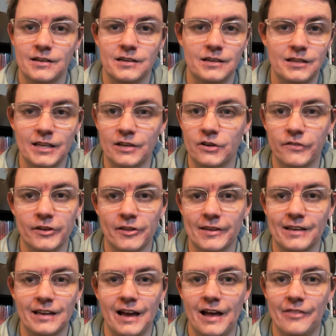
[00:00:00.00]
click another
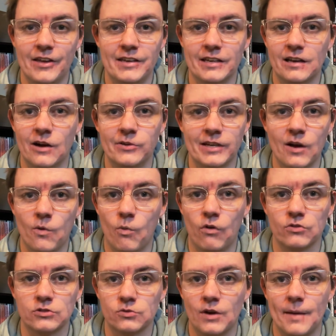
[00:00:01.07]
link, and there you go, you get
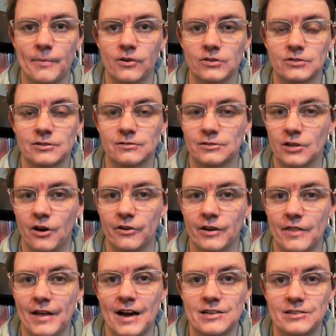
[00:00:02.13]
one Swagbucks done.
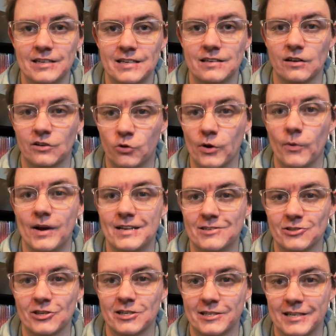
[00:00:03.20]
And that actually is a quick way
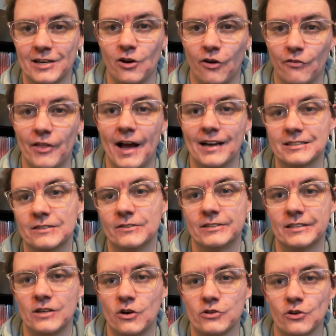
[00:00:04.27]
just to tick off that
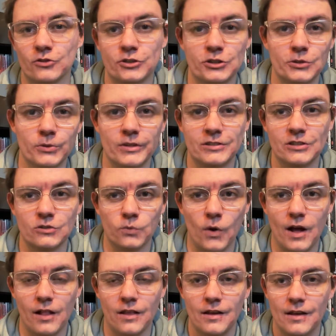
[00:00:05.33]
activity on your to-do list as
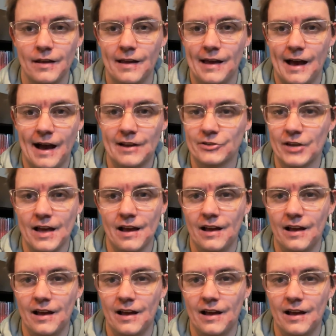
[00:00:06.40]
well. And yeah,